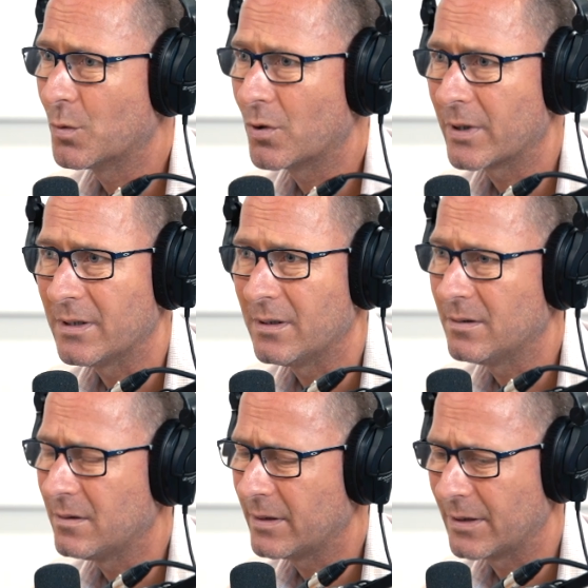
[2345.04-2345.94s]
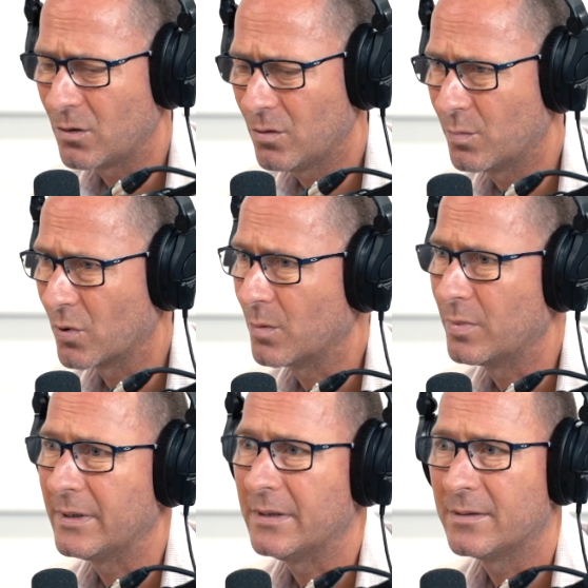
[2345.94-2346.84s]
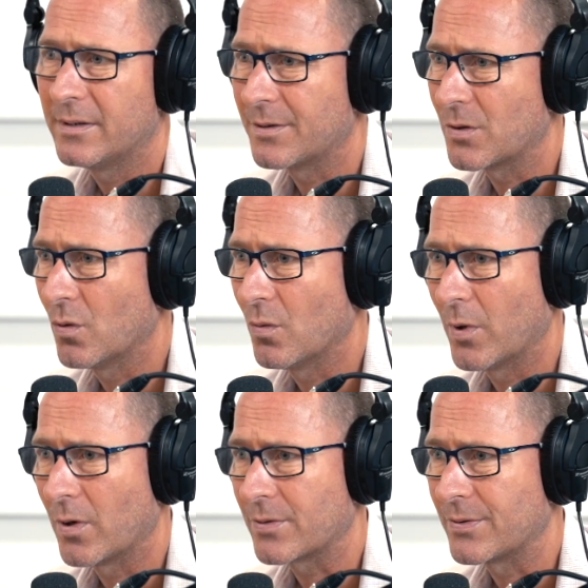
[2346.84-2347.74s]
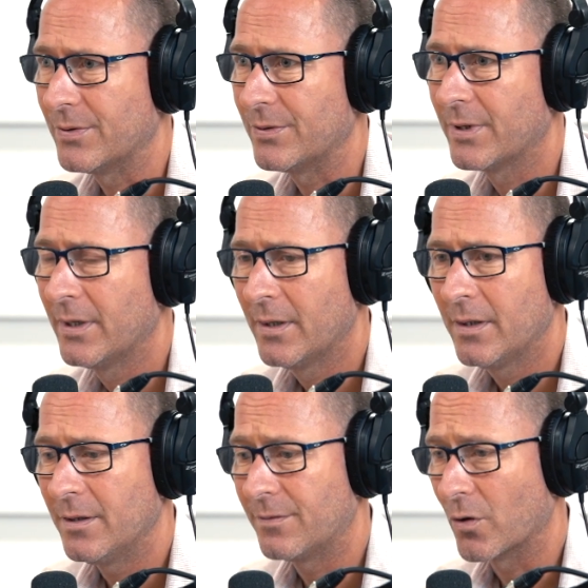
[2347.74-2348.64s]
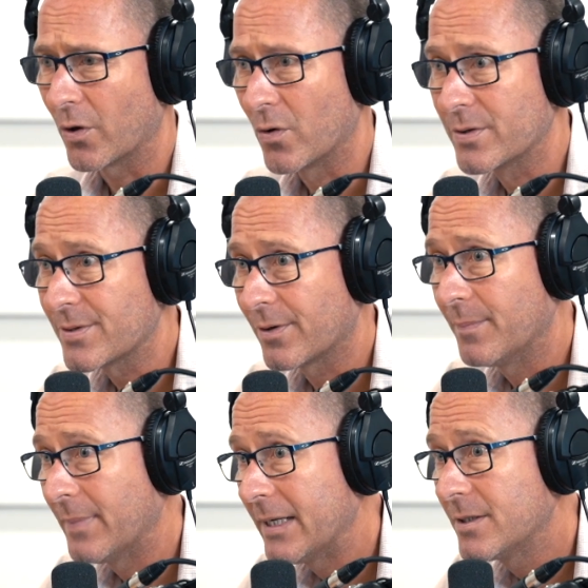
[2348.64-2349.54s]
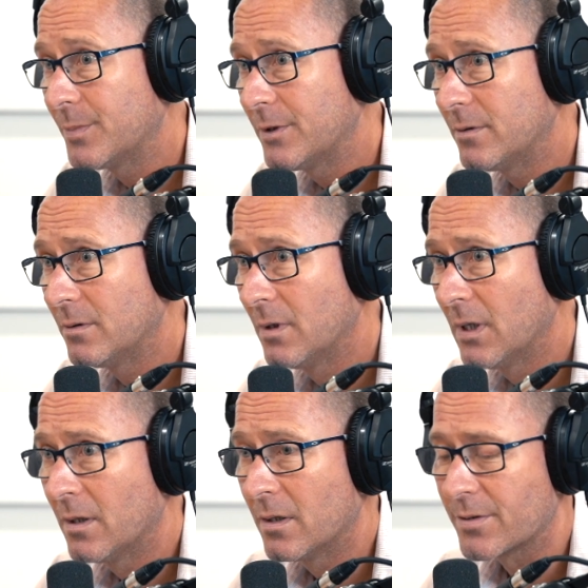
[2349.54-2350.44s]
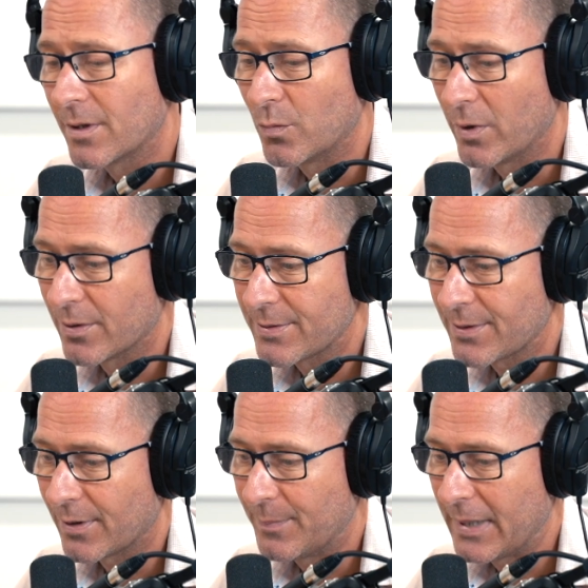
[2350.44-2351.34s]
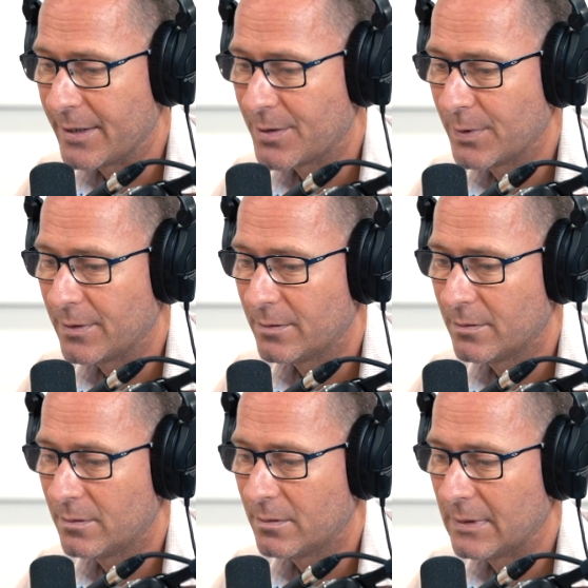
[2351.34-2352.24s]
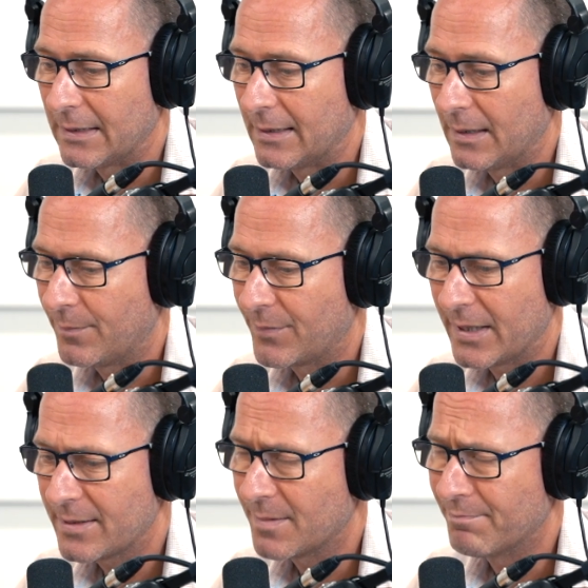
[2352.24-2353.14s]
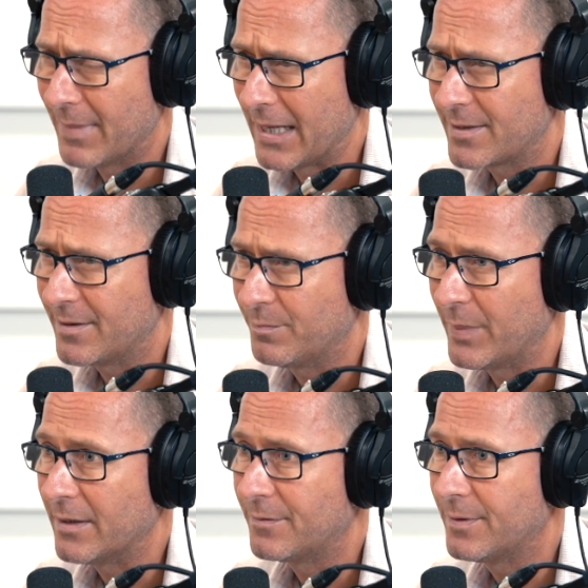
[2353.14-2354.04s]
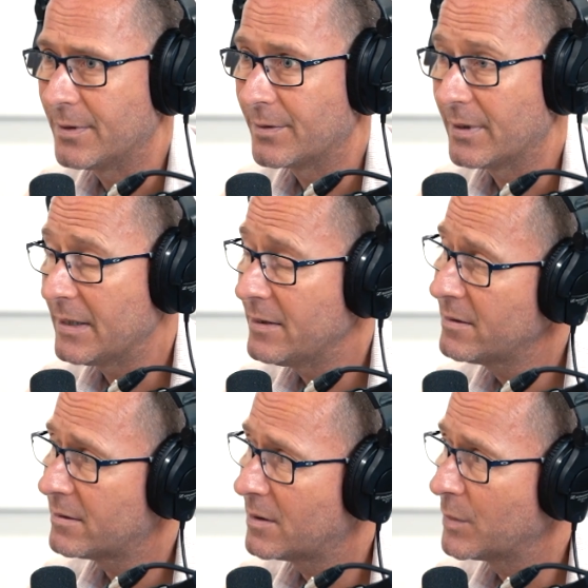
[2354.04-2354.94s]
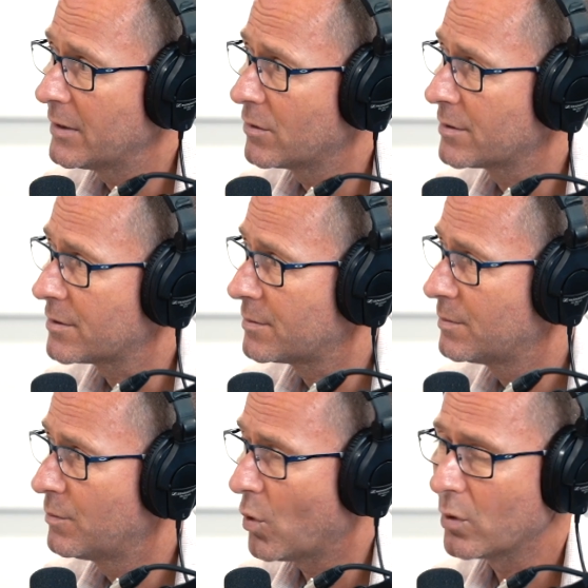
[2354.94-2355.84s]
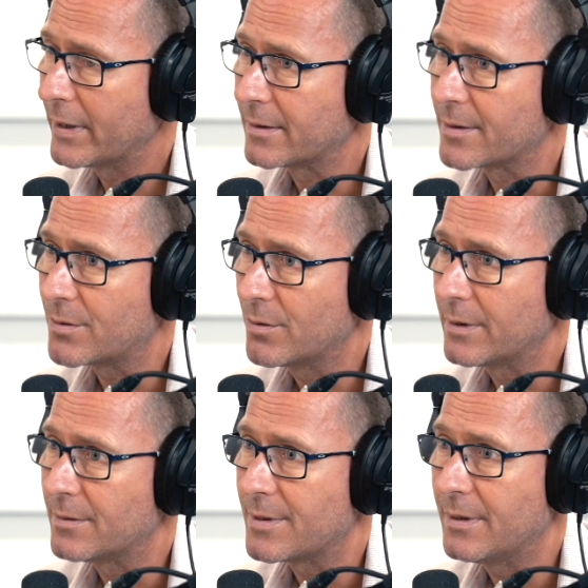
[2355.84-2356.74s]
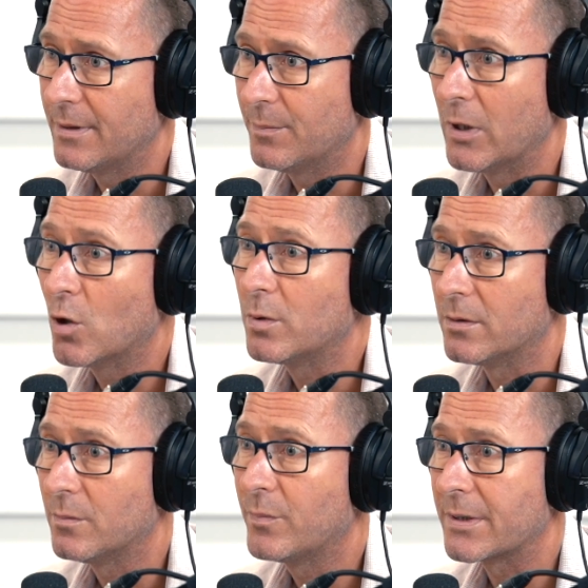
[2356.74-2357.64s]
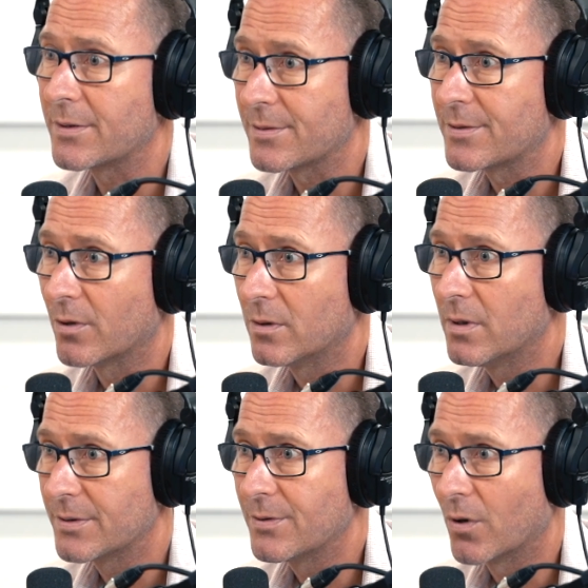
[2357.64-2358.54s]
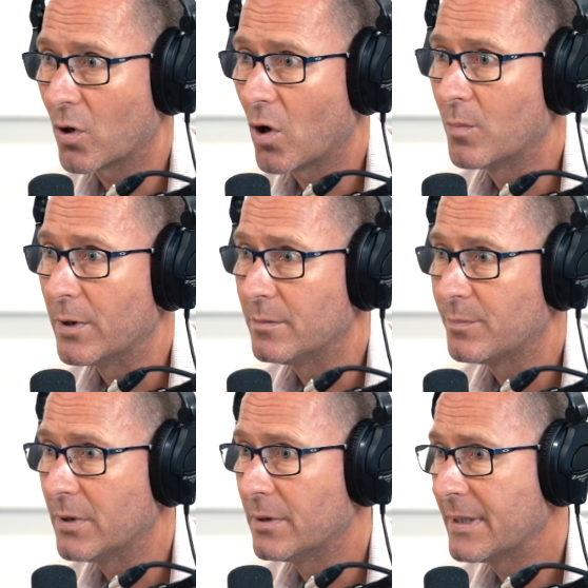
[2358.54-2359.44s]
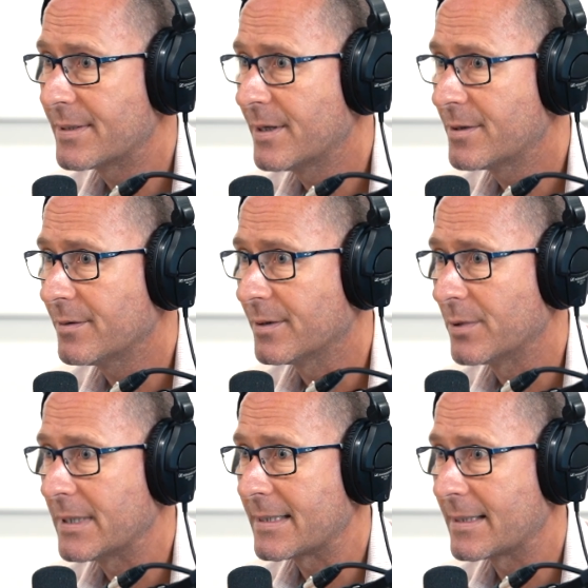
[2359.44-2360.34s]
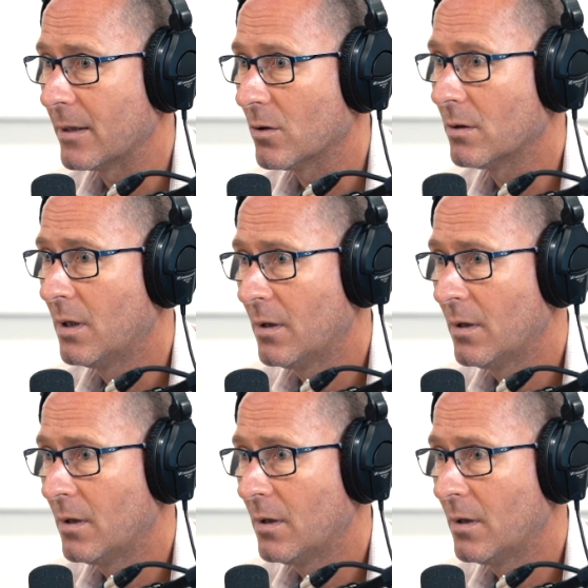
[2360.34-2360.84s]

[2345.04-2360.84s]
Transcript: walk in, you get a good property, it ticks all the boxes. You've got on site management. Mm. So, with on site management, uh, that's a massive benefit that is, to be honest, poorly understood in Sydney and Melbourne mm. because it's not it's not common. But essentially, we sell